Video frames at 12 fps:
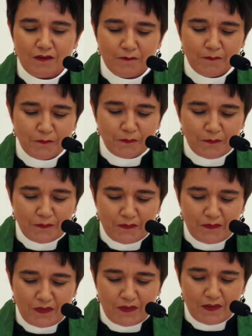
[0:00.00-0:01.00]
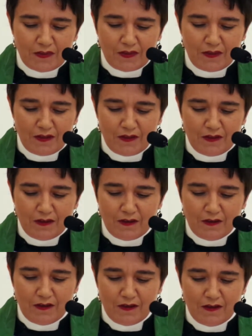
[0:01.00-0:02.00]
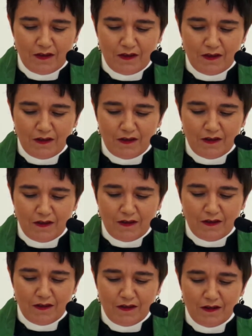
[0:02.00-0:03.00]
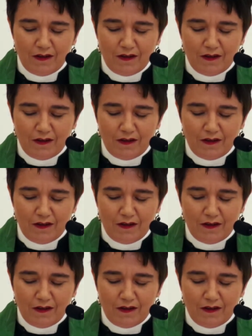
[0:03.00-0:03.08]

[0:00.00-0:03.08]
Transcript: No one is speaking in this clip.